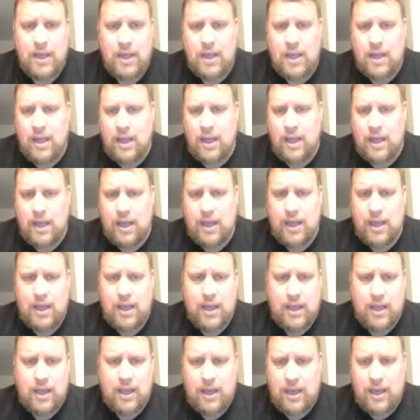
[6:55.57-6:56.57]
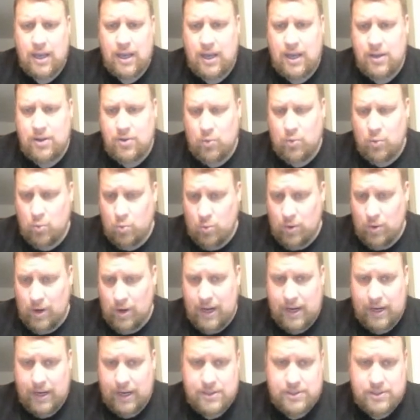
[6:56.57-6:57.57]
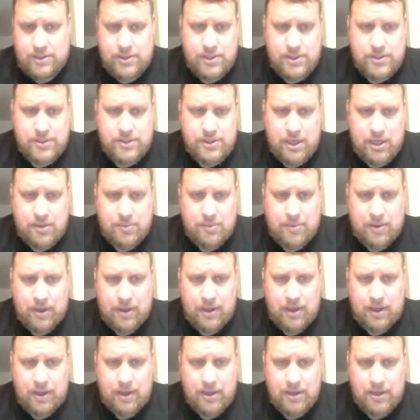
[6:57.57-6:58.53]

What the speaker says: And the range is going to be